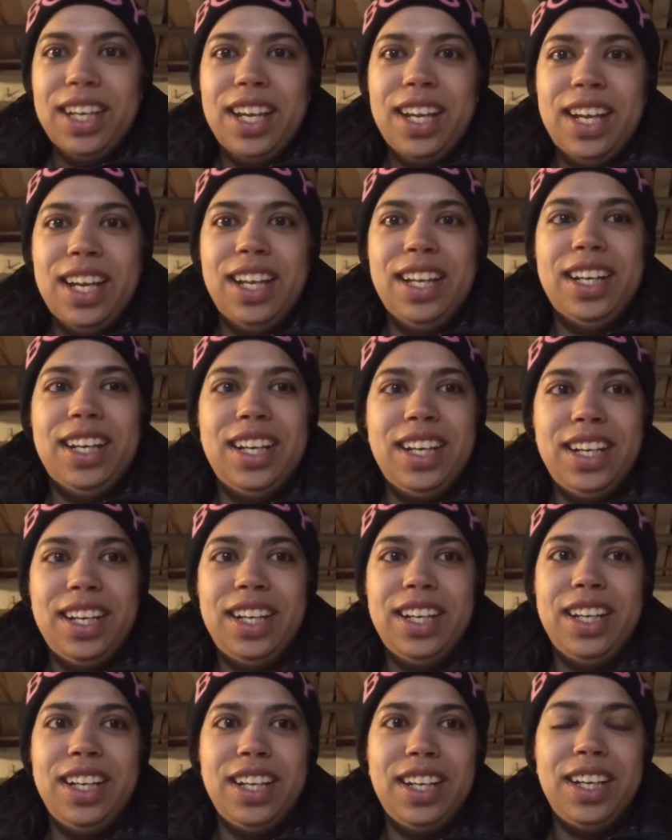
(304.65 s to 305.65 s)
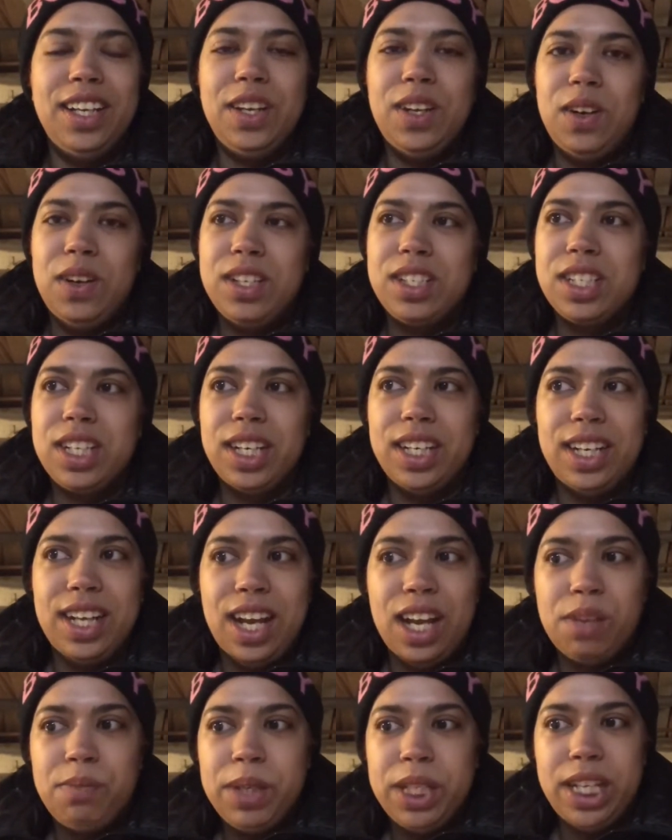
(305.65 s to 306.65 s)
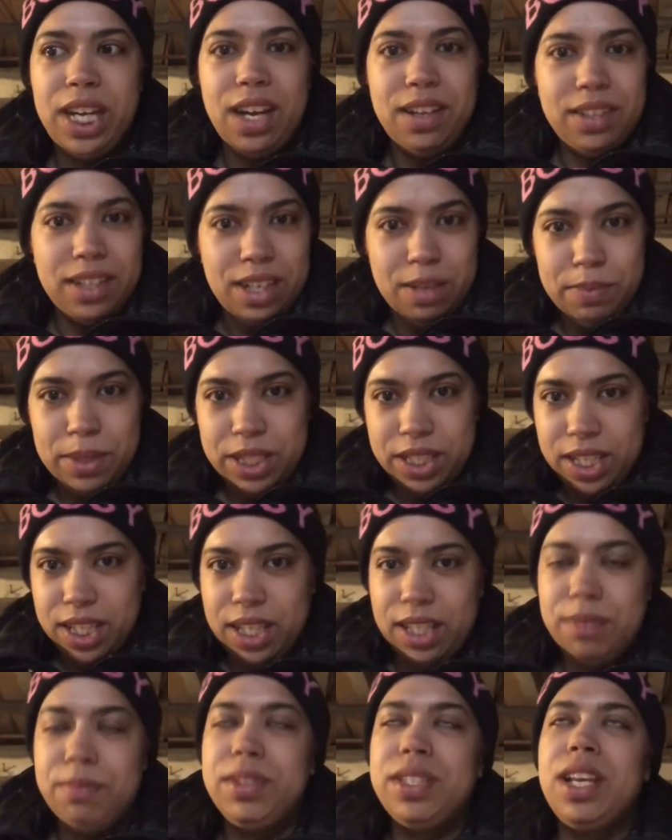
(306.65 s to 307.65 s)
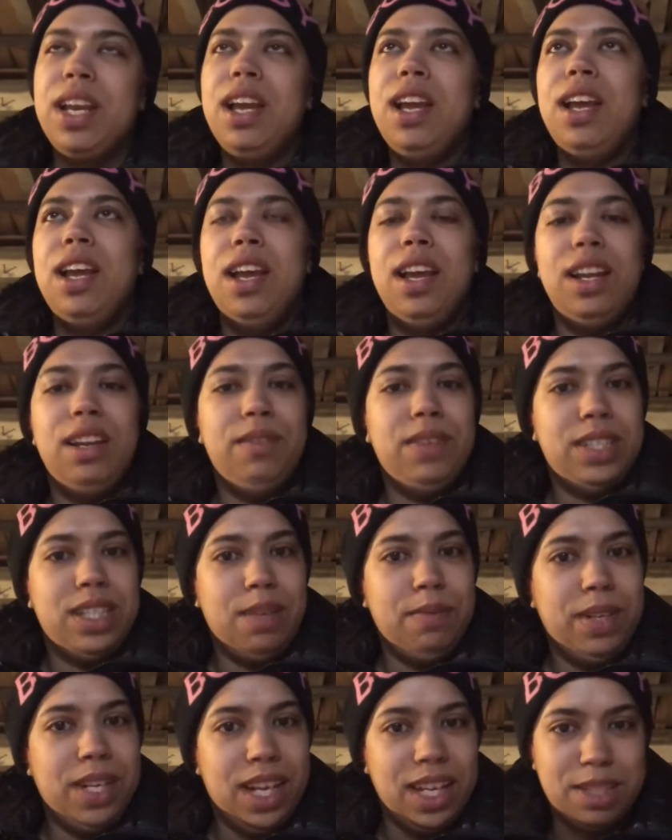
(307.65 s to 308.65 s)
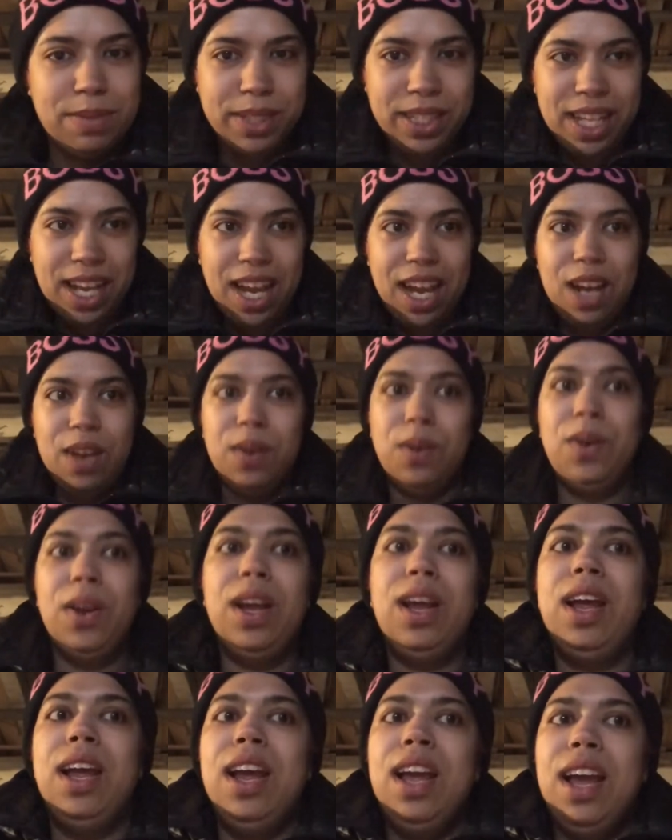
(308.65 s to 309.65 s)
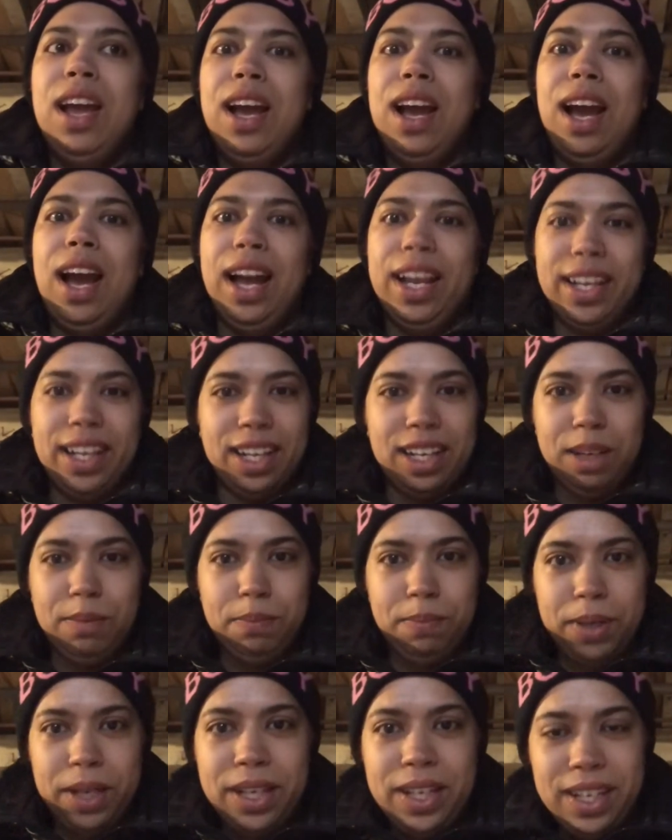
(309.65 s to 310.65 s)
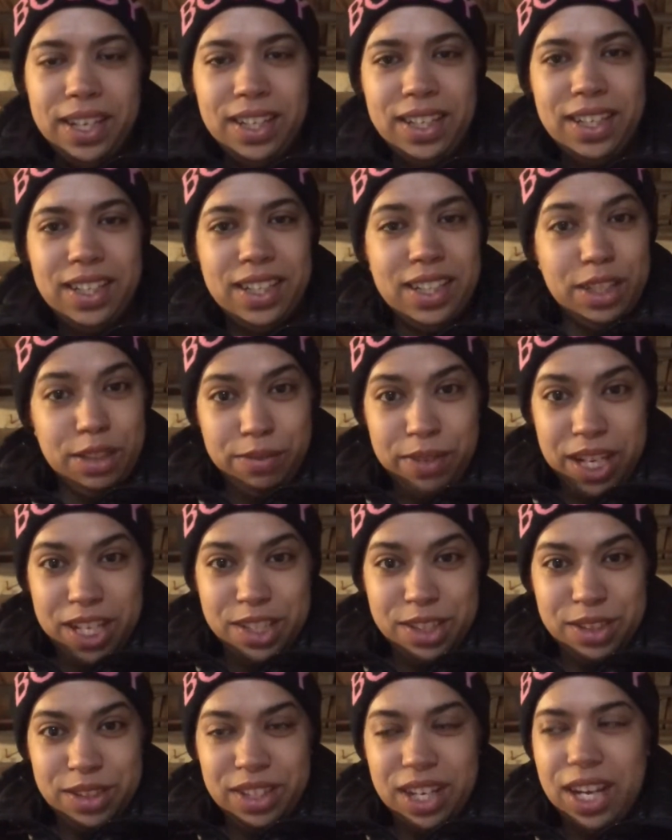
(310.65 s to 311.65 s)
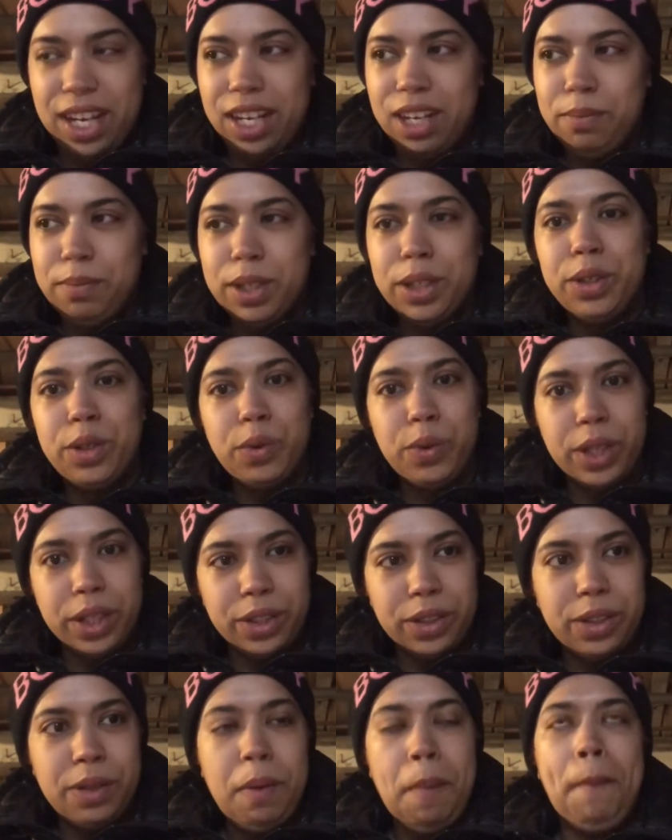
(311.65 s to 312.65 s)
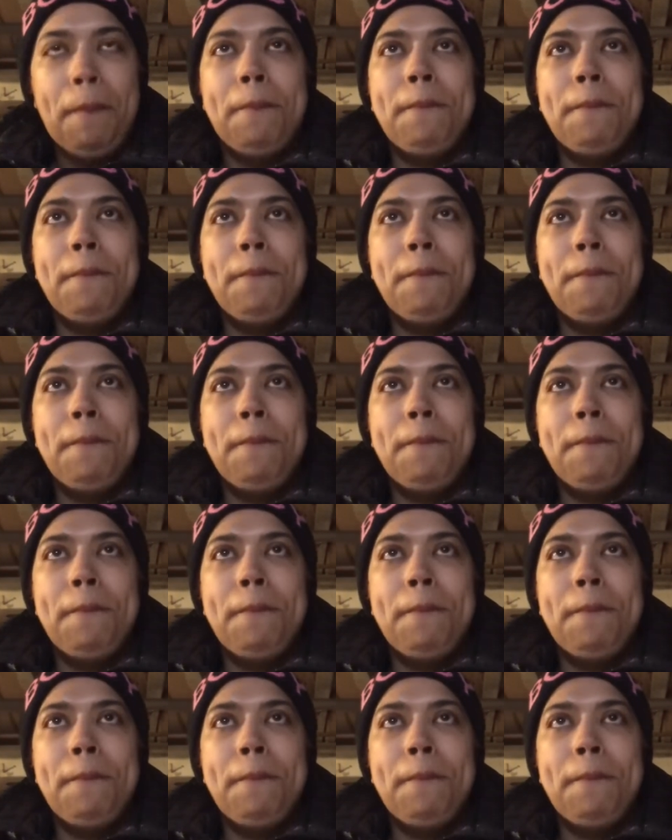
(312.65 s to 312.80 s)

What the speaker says: And You know, it's gonna knock me down a couple of times, and every time it knocks me down, I get up a little faster. I get up a little quicker.